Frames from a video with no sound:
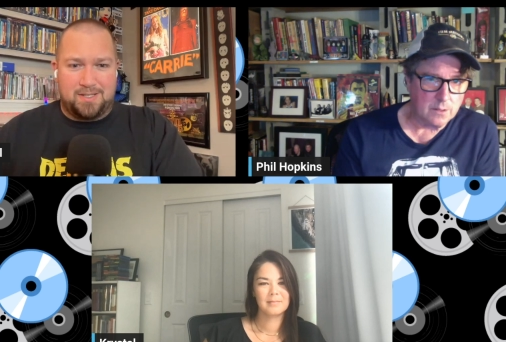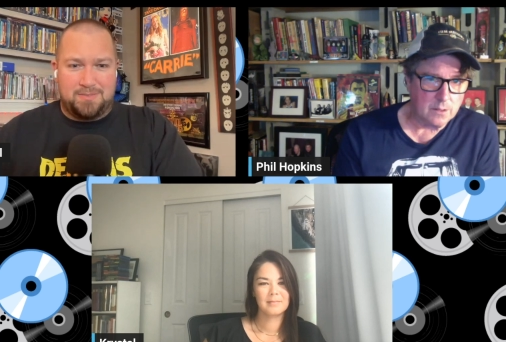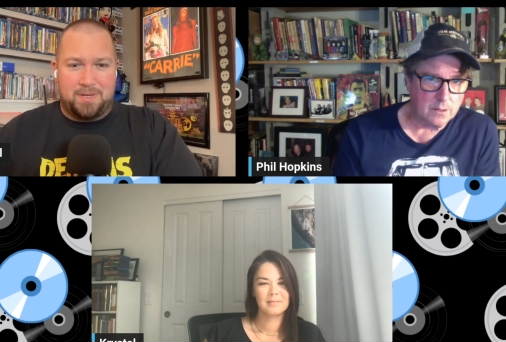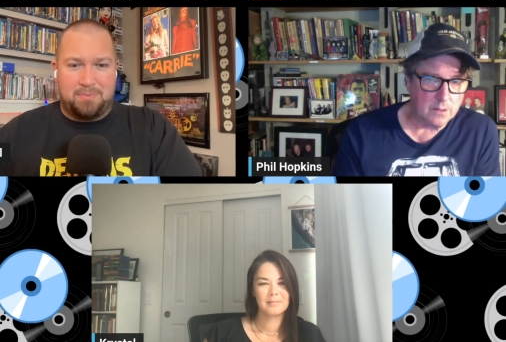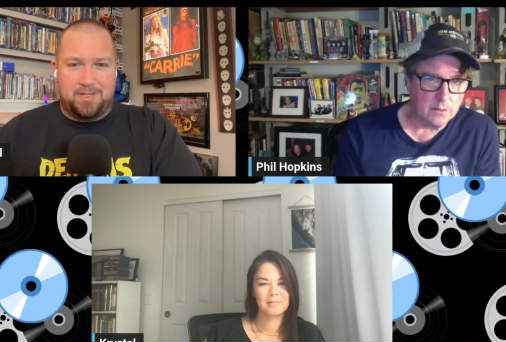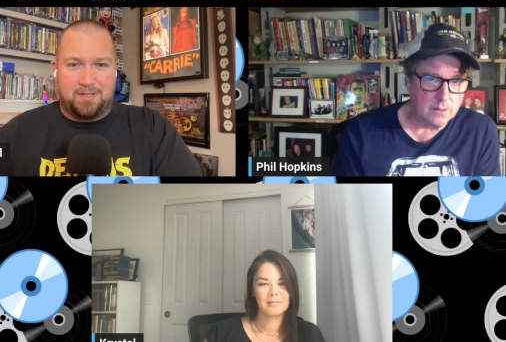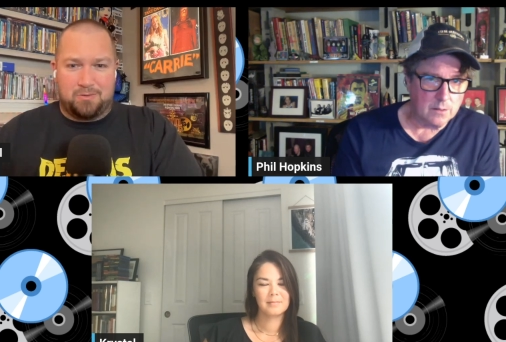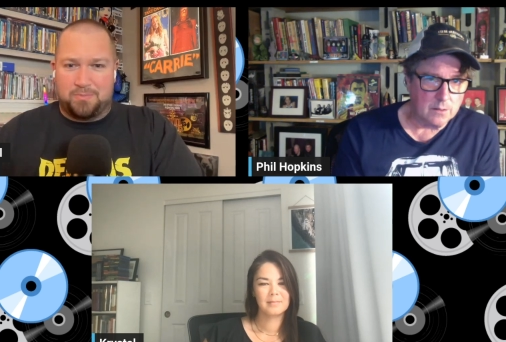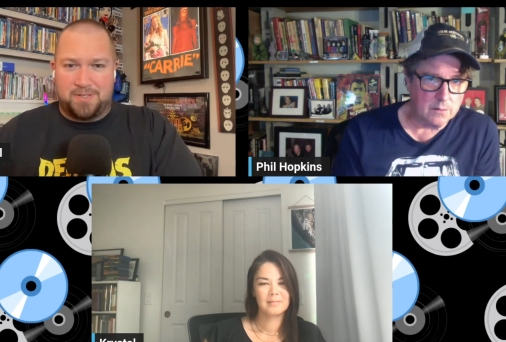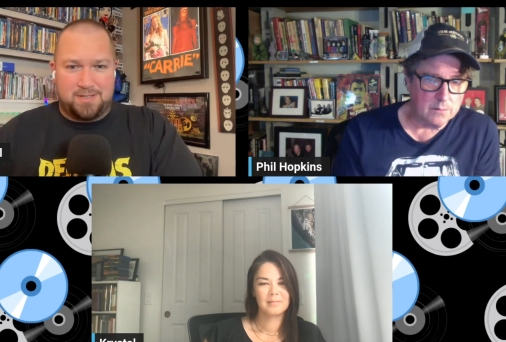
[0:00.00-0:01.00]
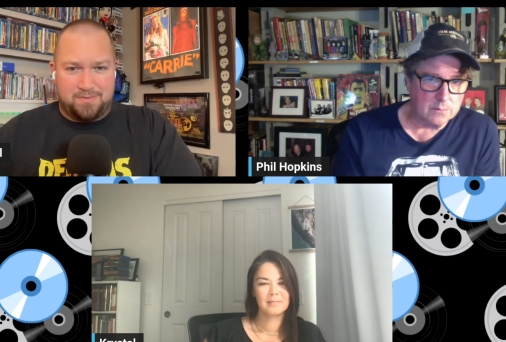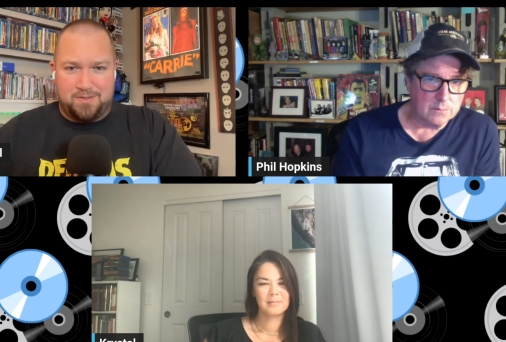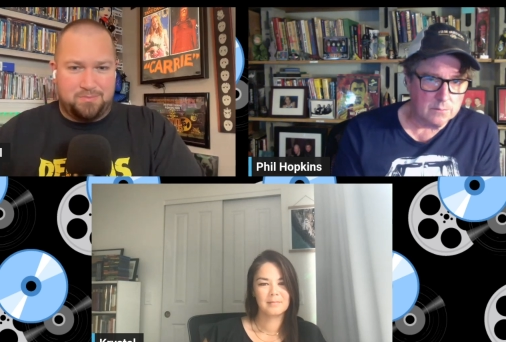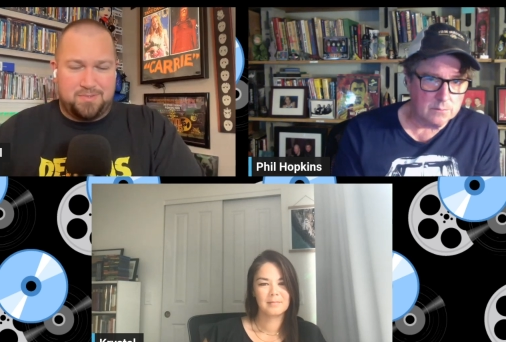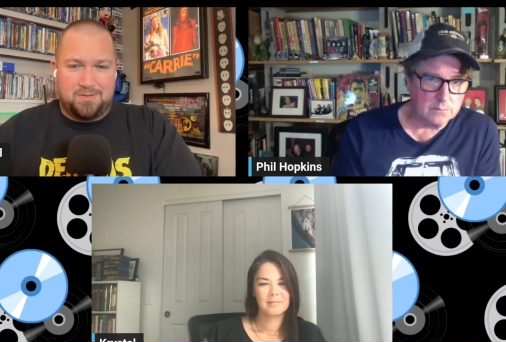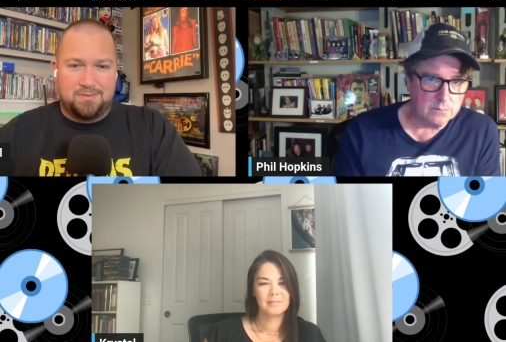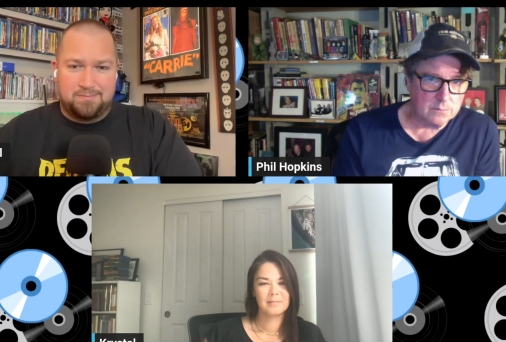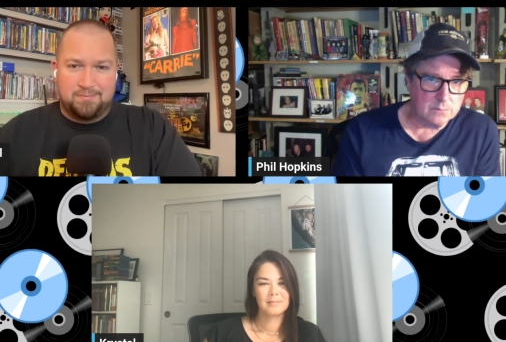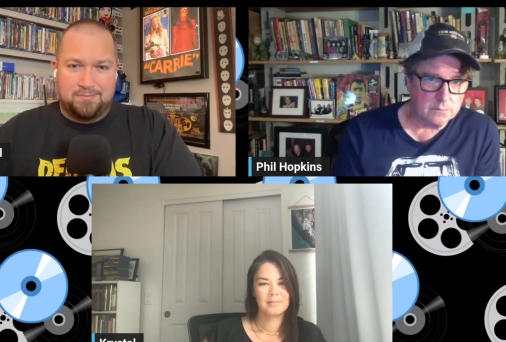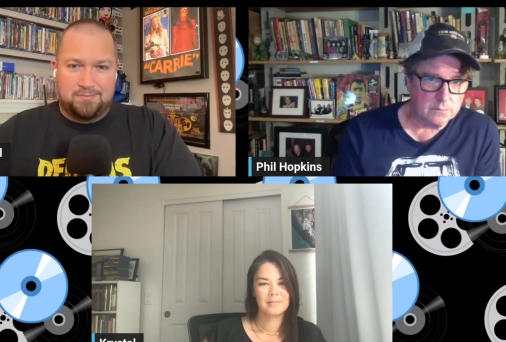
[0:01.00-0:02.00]
Speaker 1: of these people that grew up with these films.
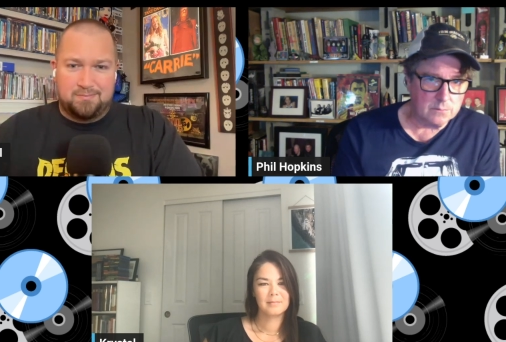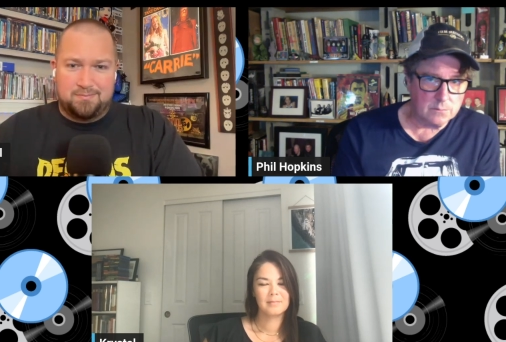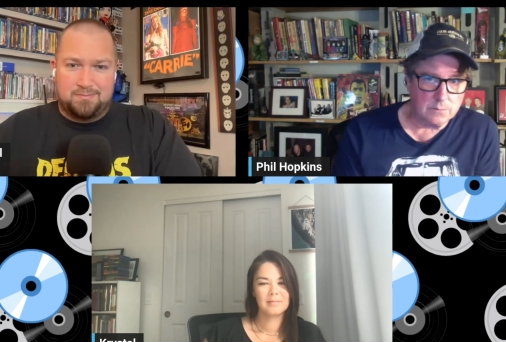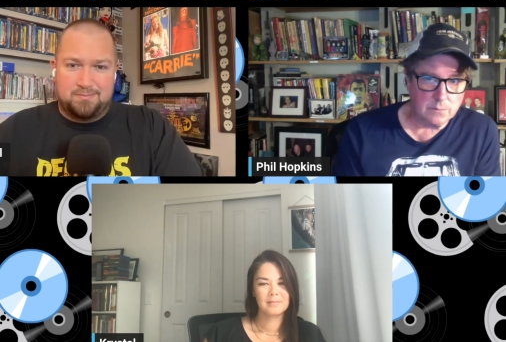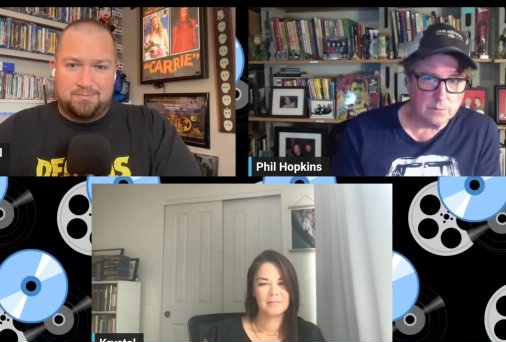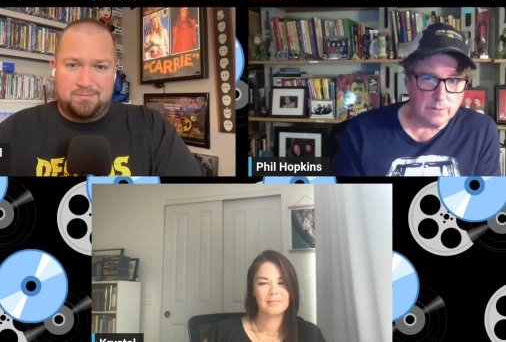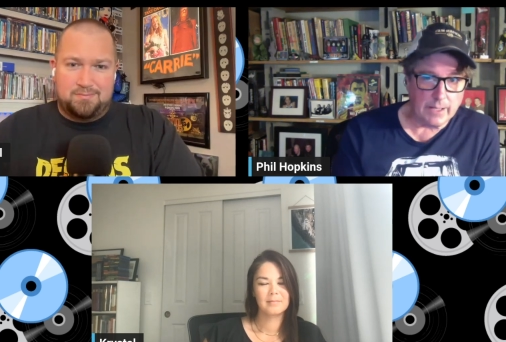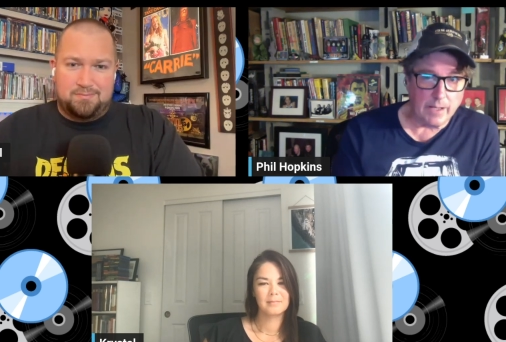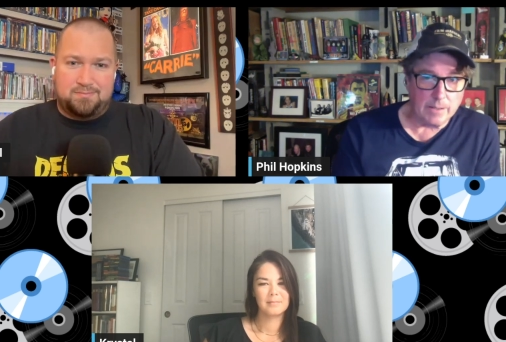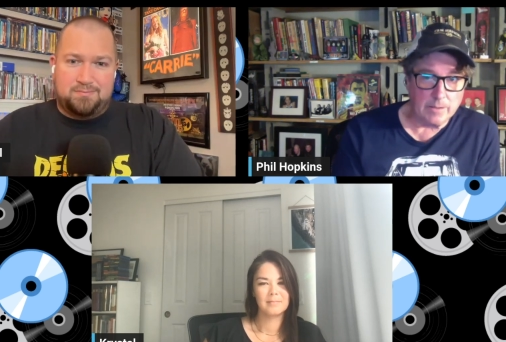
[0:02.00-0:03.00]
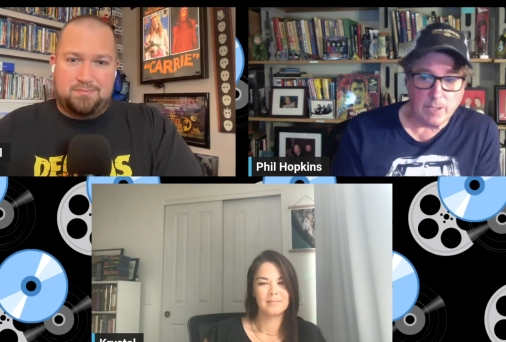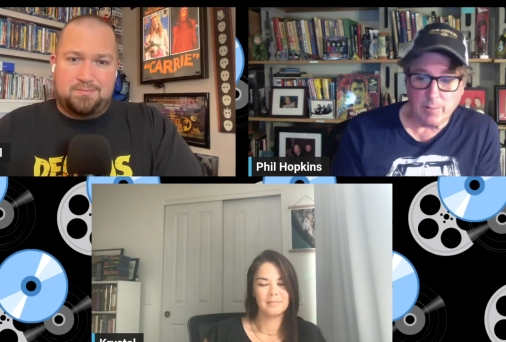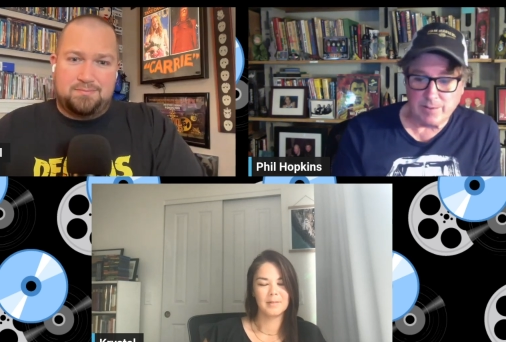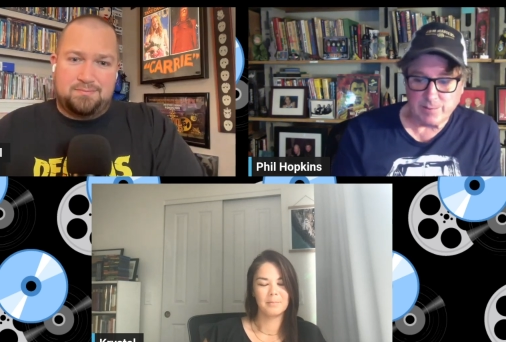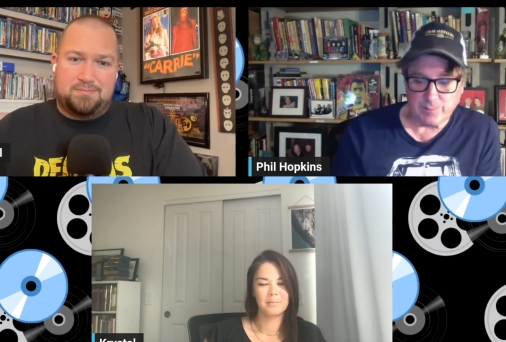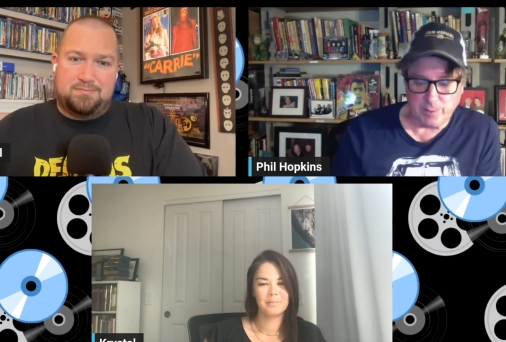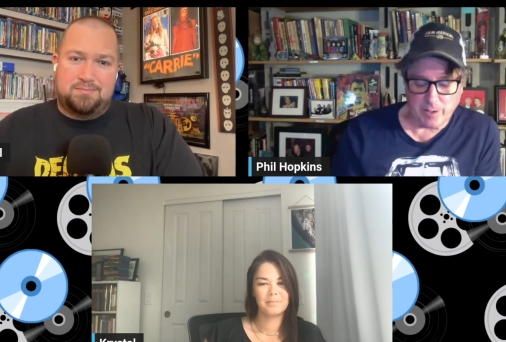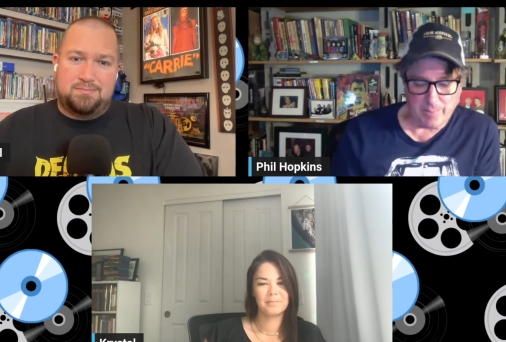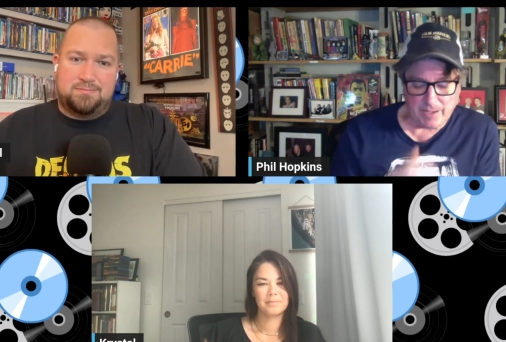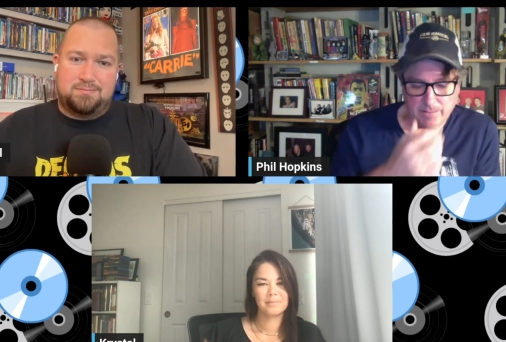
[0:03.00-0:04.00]
Speaker 2: Yeah, no, it's true.
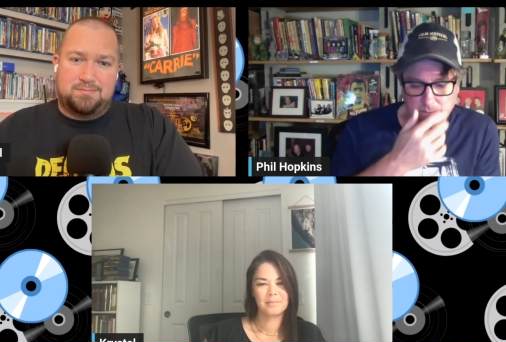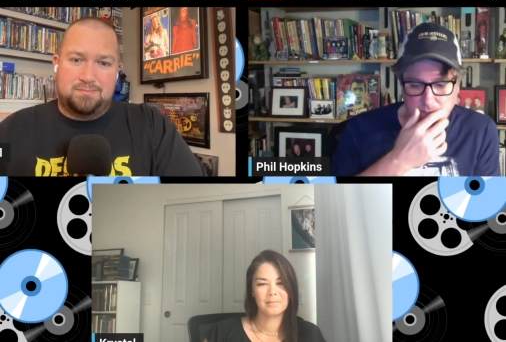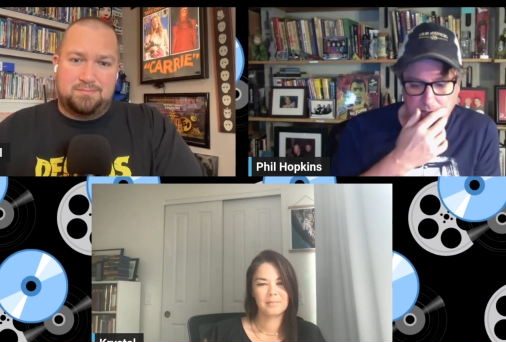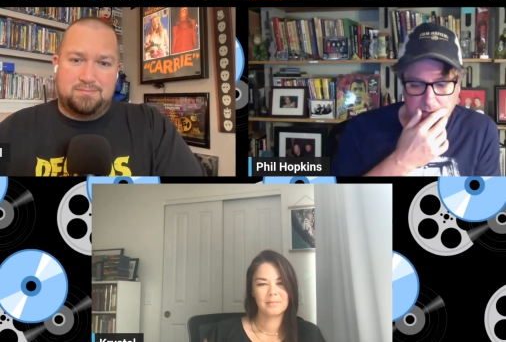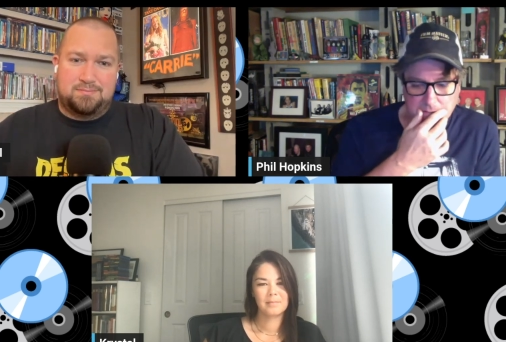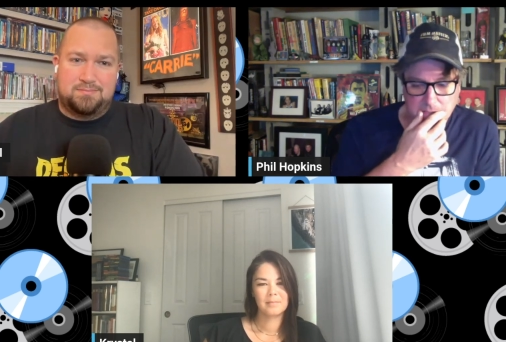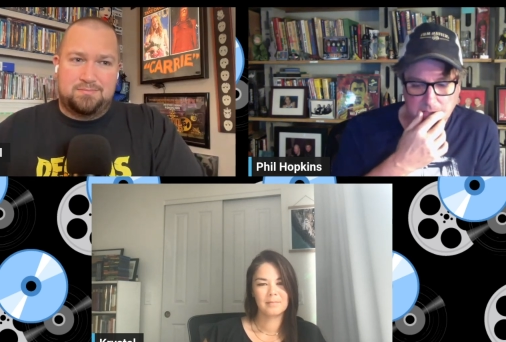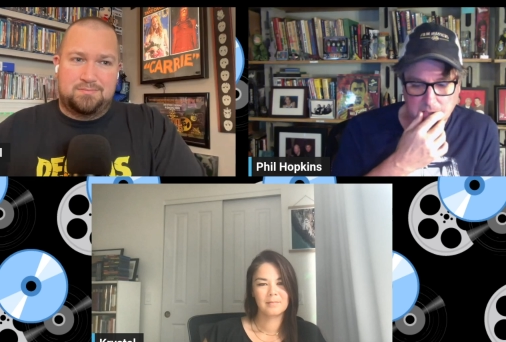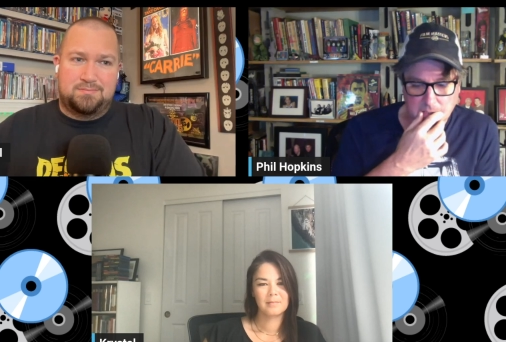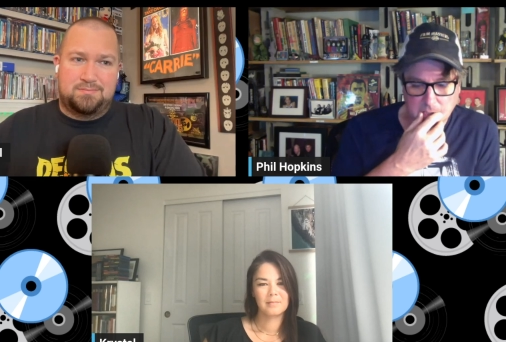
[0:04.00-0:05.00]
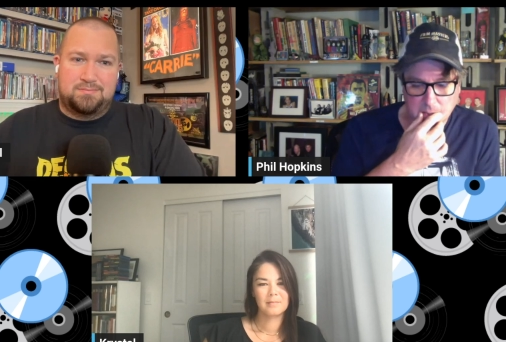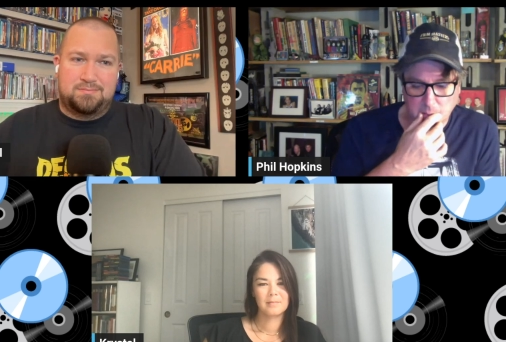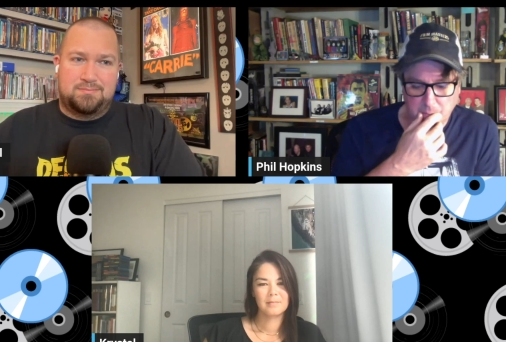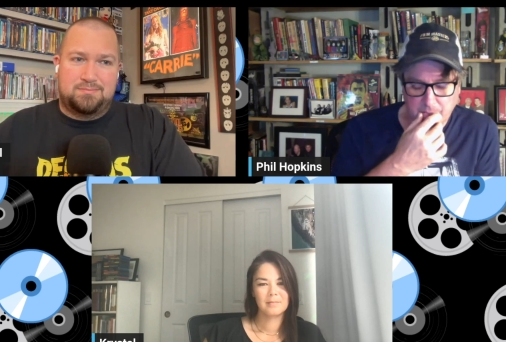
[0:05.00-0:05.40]
I mean, and the cool